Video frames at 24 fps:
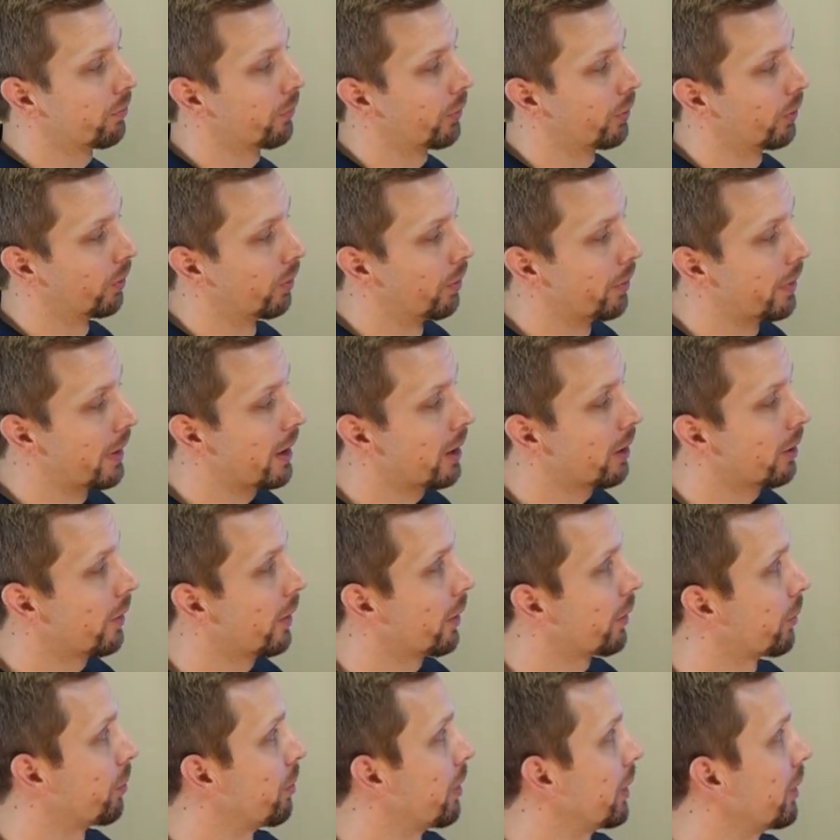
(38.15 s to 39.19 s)
So when we enter
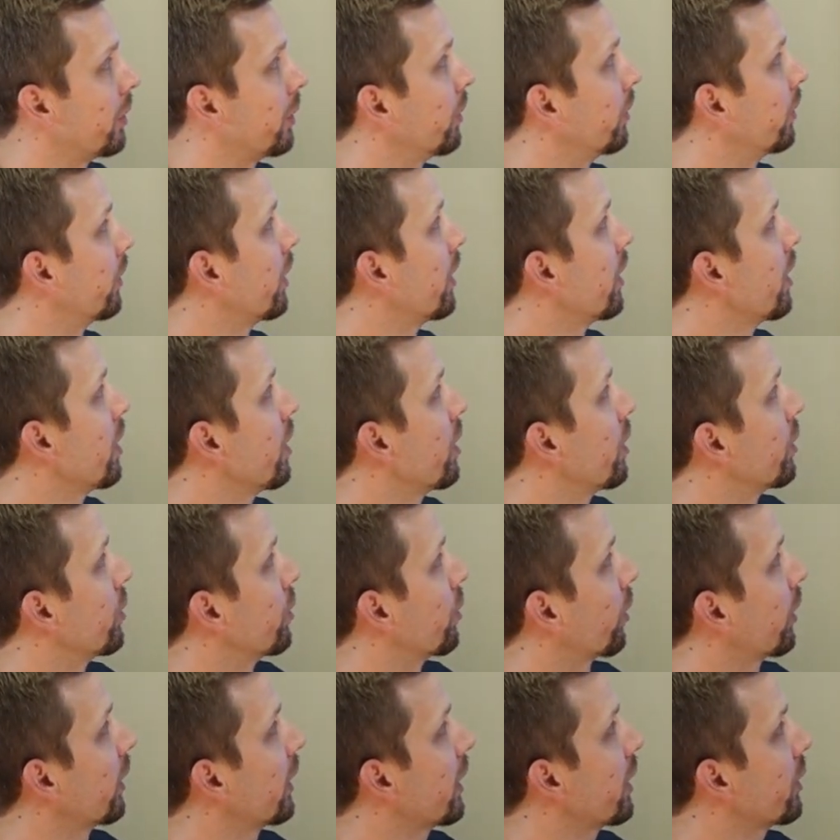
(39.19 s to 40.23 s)
this menu,
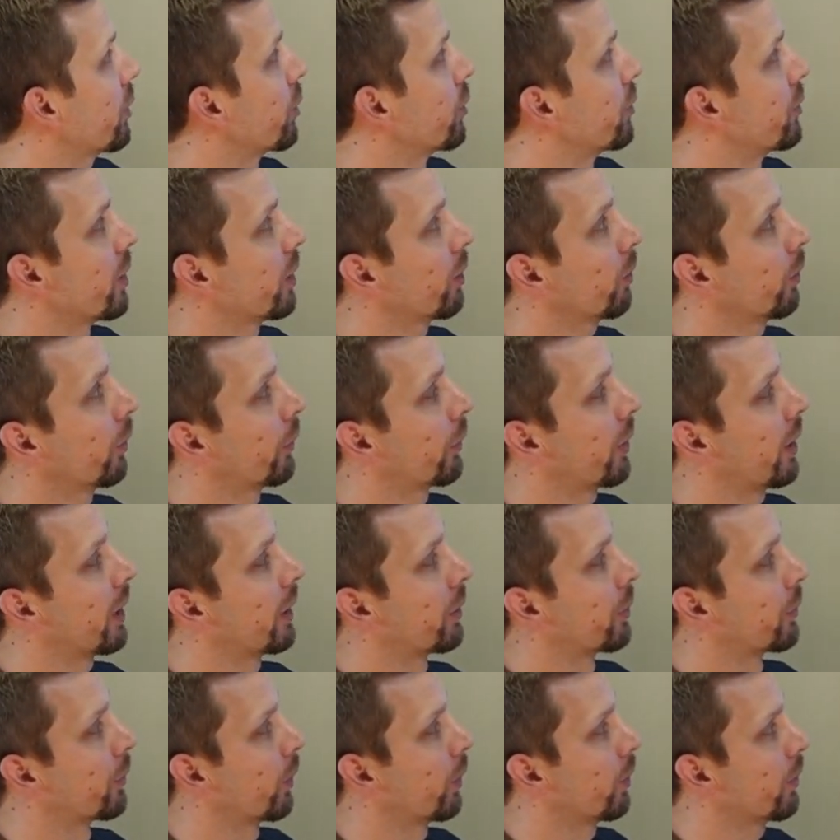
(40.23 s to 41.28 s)
you're going to get your general
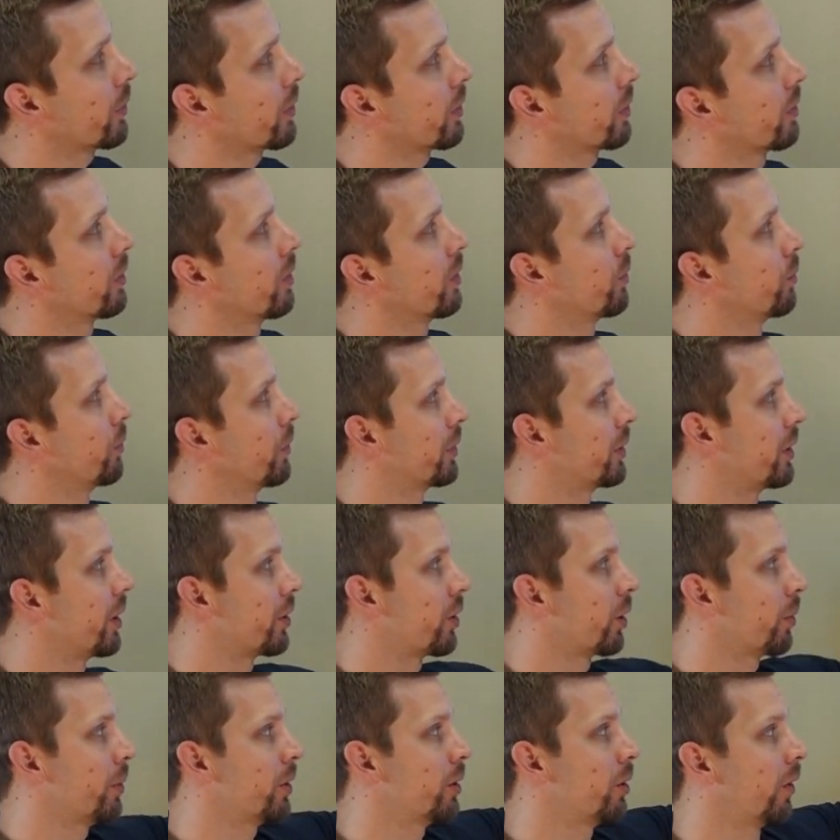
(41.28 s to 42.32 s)
settings first, which
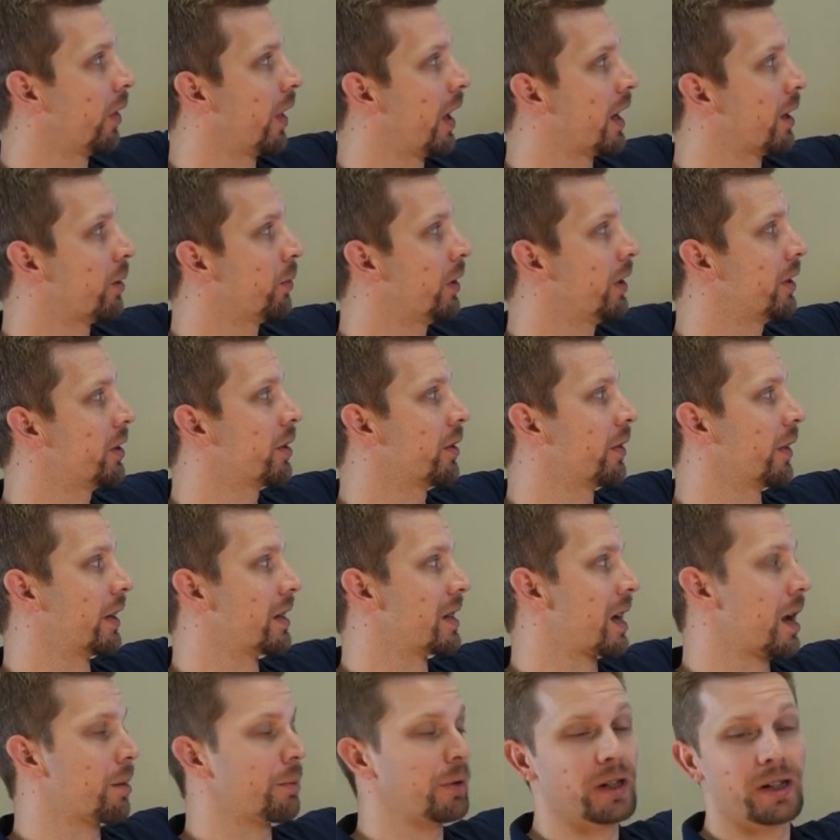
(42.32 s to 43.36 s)
determine your language, the
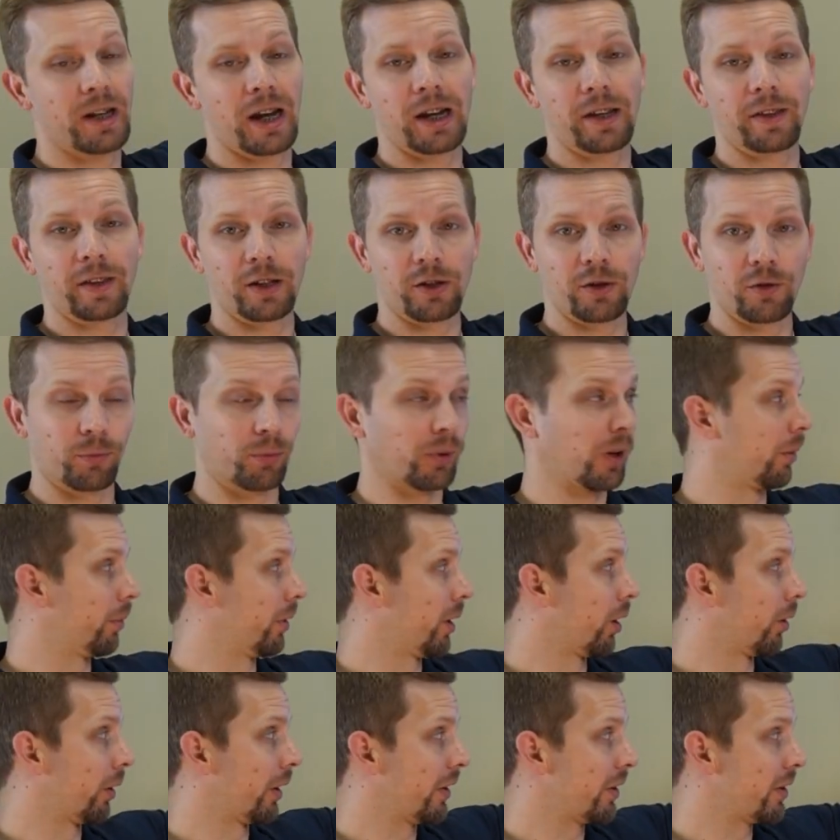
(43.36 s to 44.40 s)
time and date that you've
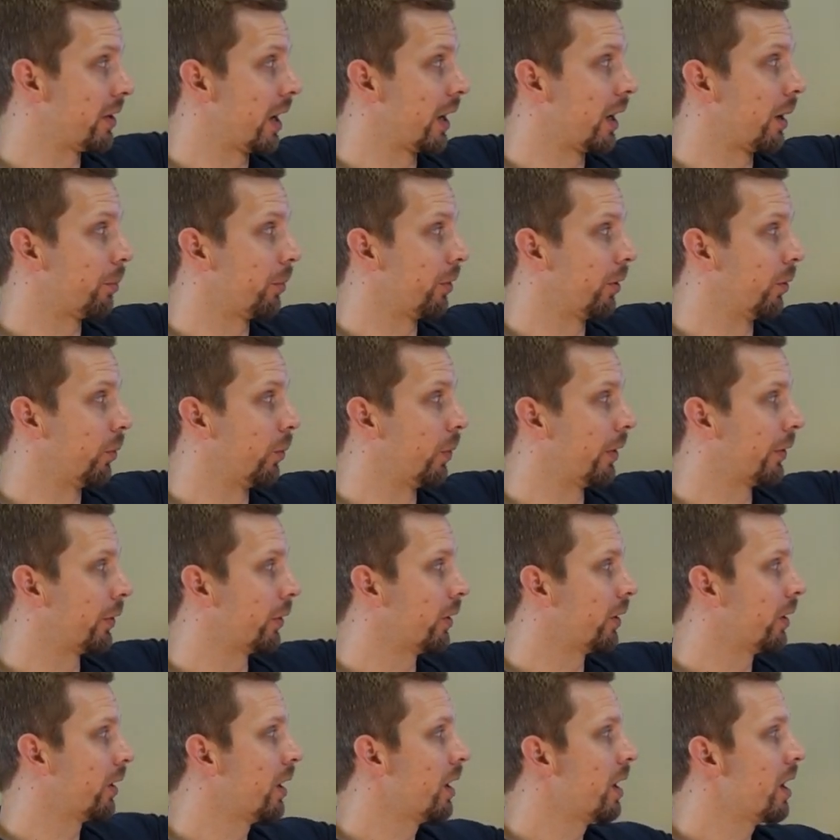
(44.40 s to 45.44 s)
probably already set up through the
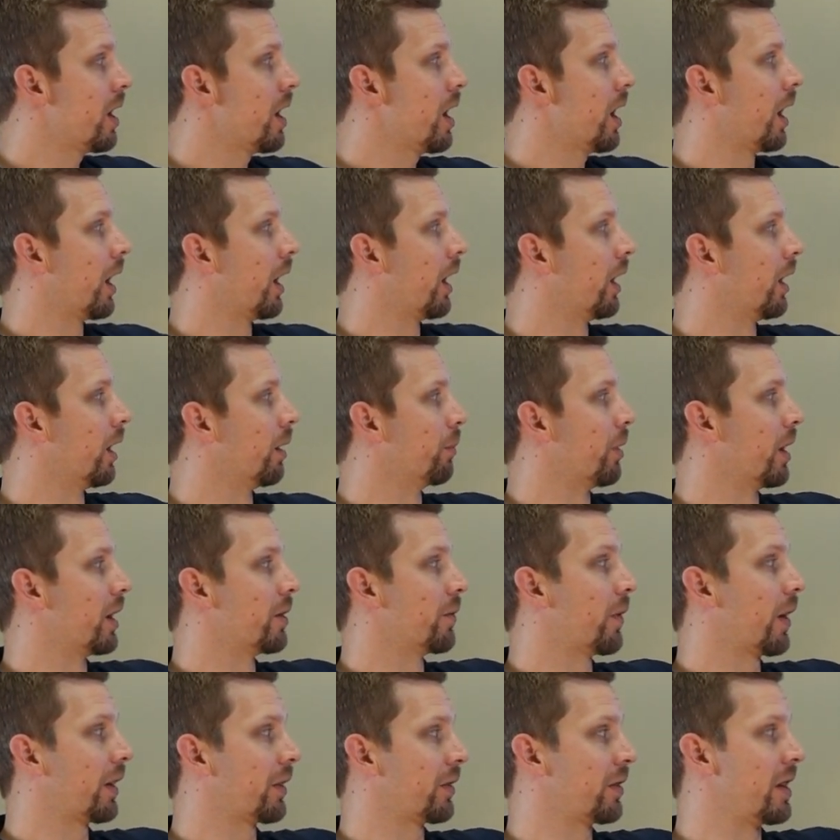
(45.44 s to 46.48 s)
wizard, a
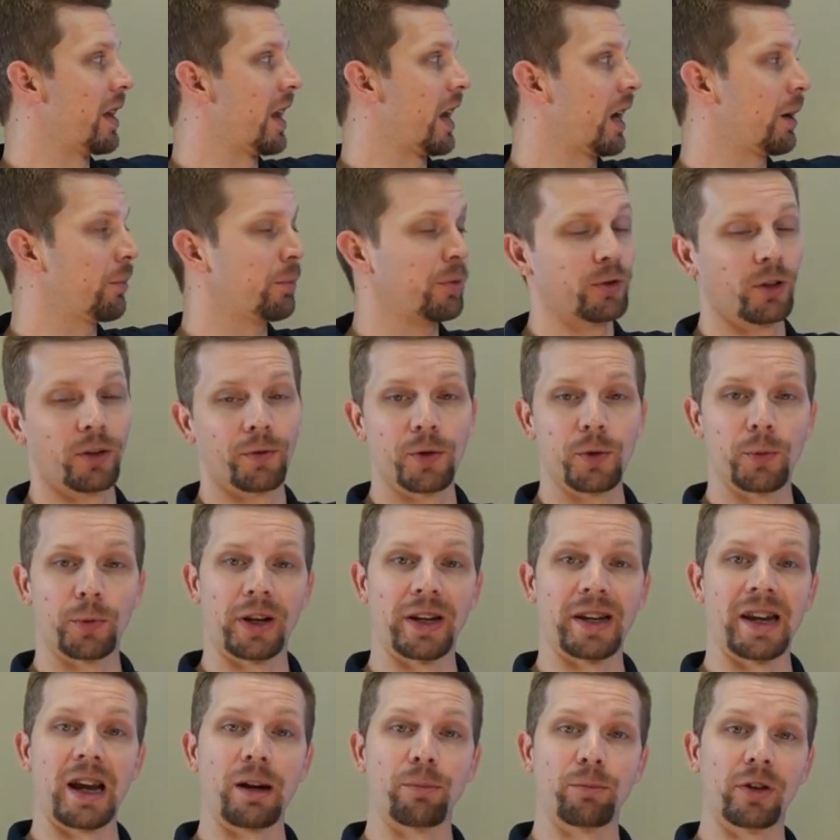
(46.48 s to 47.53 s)
device name. So I'm
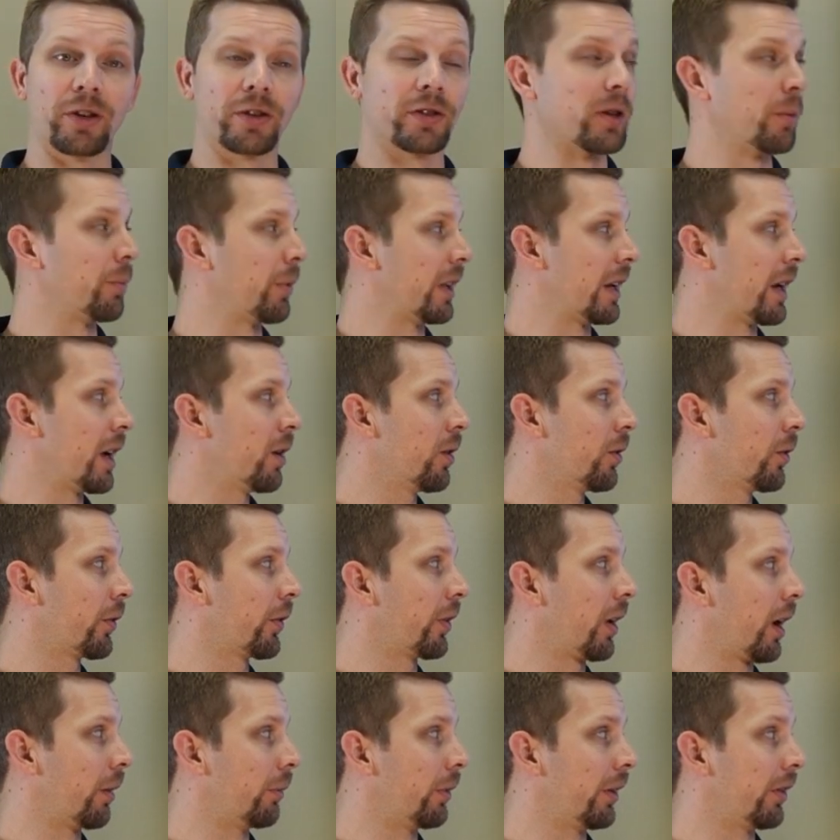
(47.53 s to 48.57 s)
going to name this something
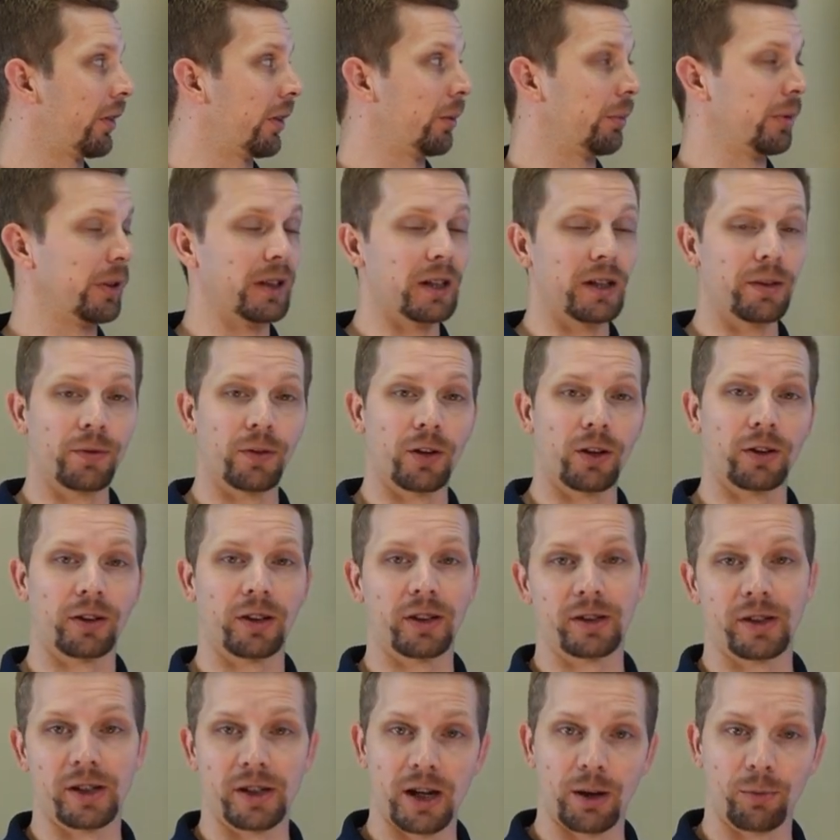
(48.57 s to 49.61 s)
else. Obviously, we default
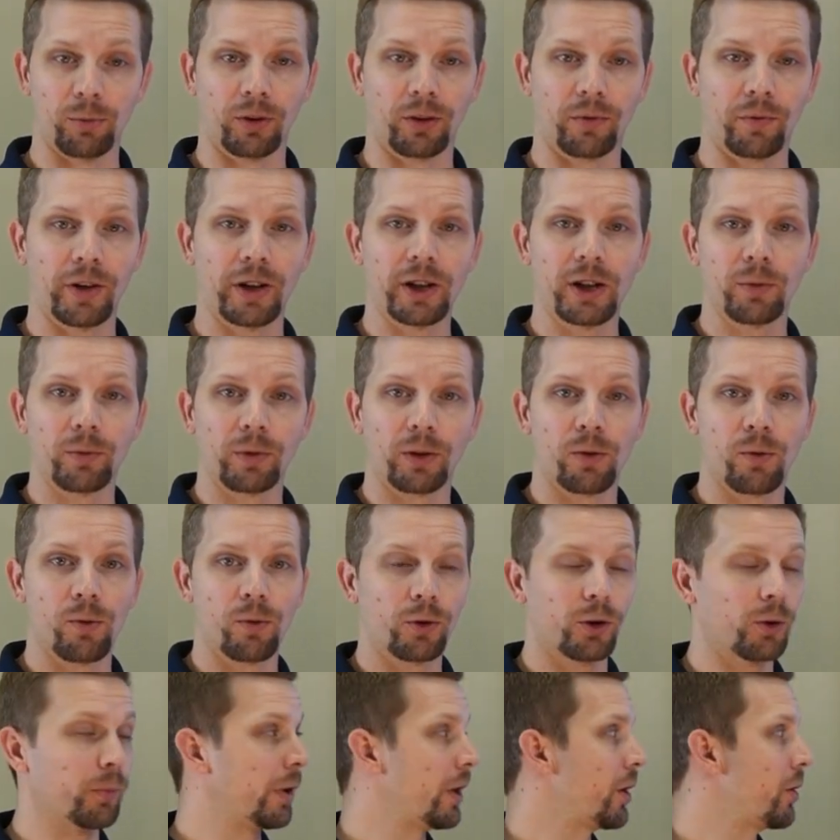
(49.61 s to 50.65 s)
it to network video
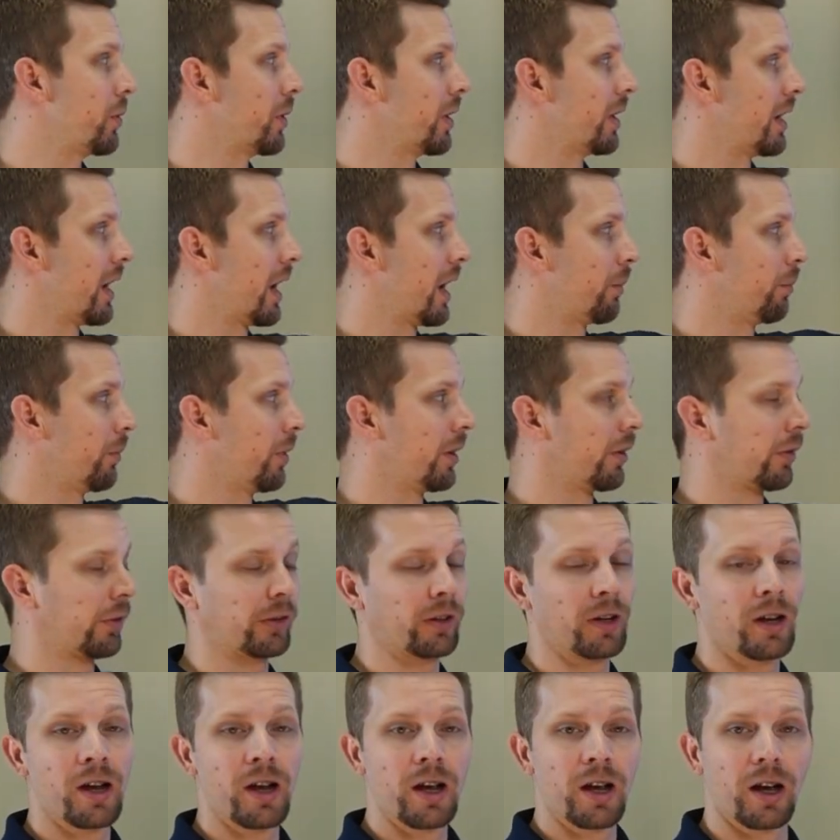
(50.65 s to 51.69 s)
recorder, but you can name
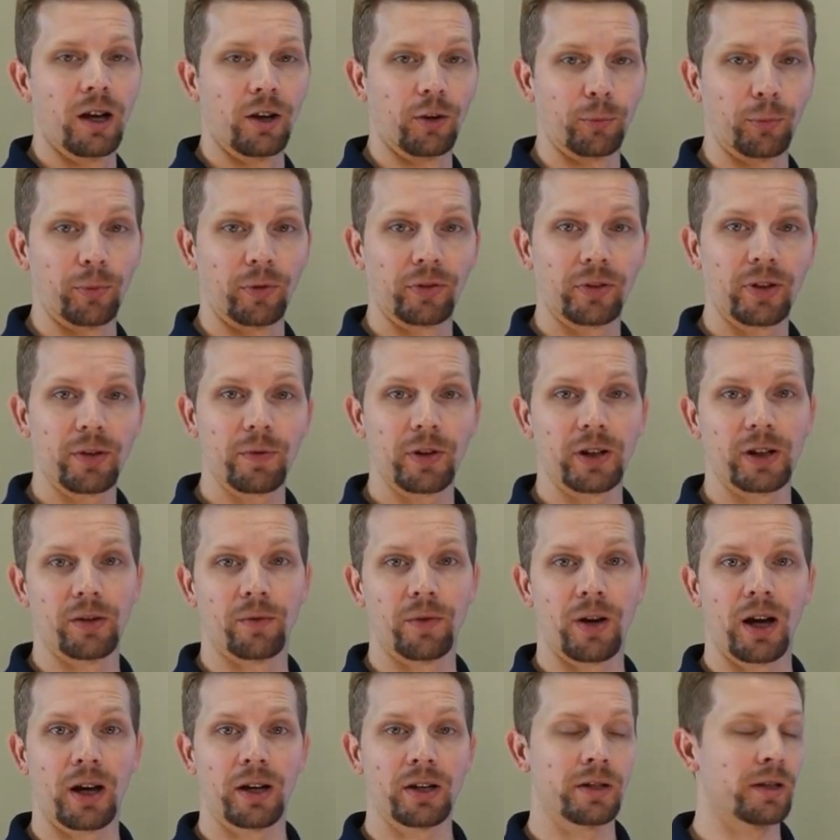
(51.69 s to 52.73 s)
this a specific
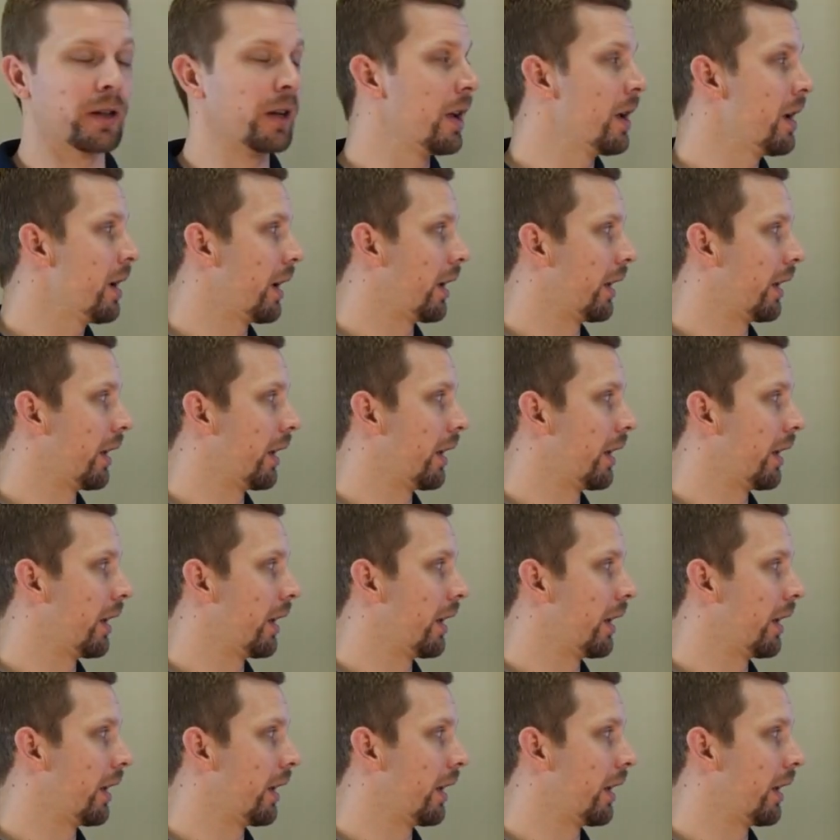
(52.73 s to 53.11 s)
device.